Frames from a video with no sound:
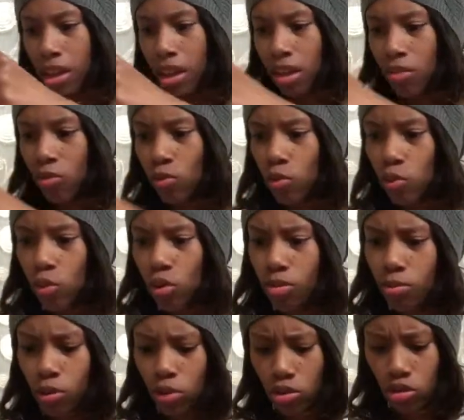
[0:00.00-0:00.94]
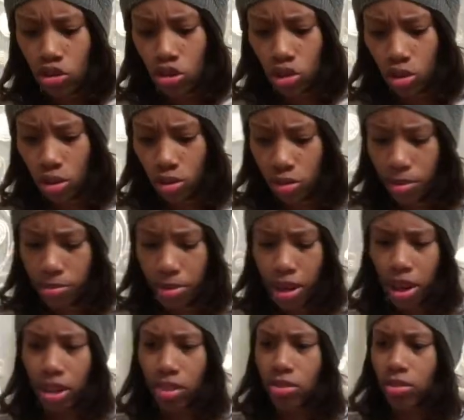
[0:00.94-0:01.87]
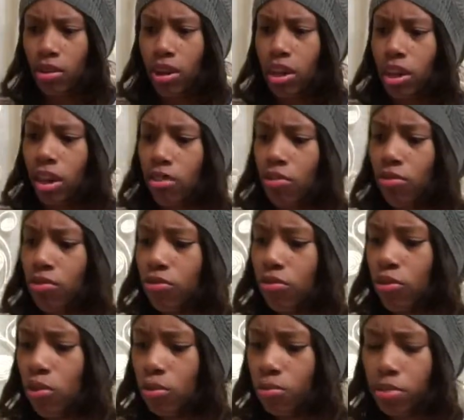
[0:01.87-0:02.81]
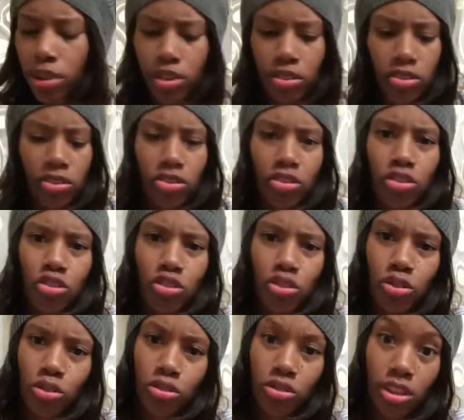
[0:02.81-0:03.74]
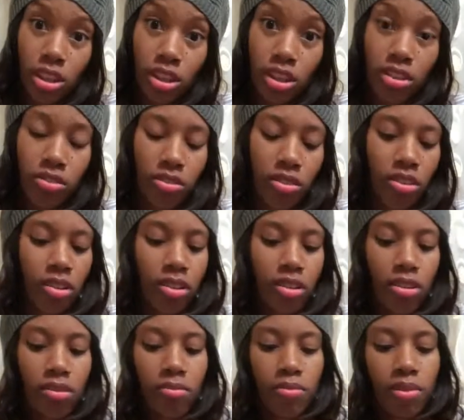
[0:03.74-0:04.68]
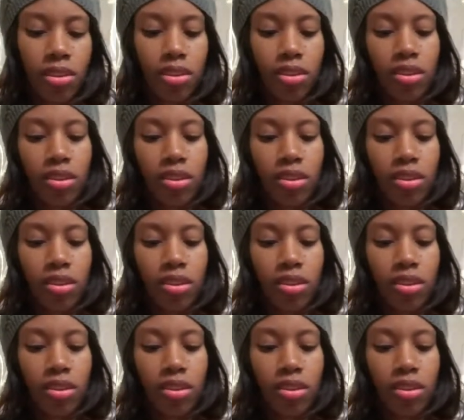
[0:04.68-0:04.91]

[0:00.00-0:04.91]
I have one more jewelry bag, so I got four pieces of jewelry this time.